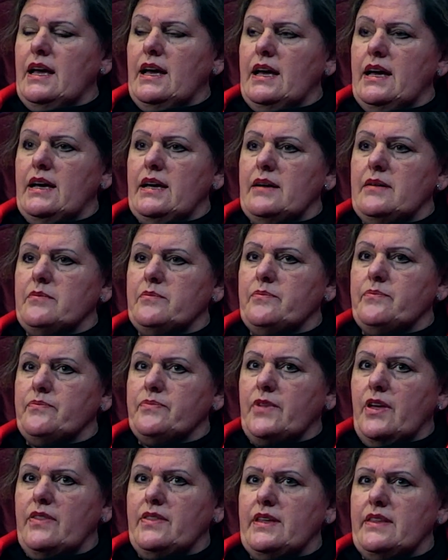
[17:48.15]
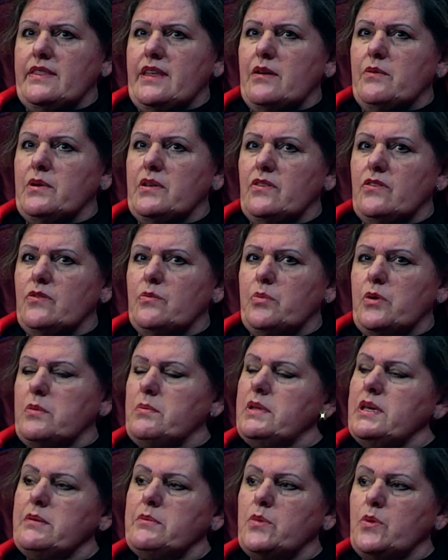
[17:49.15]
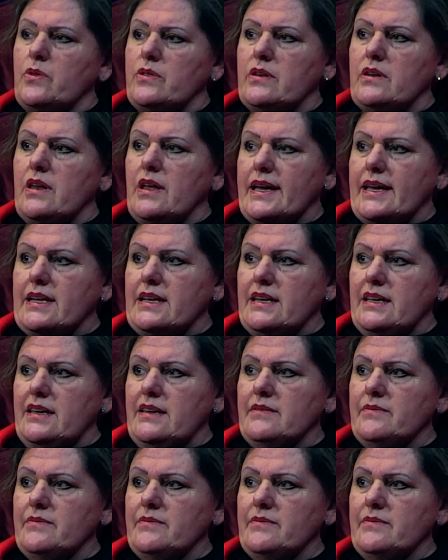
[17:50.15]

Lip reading: I think that one's probably a more than likely.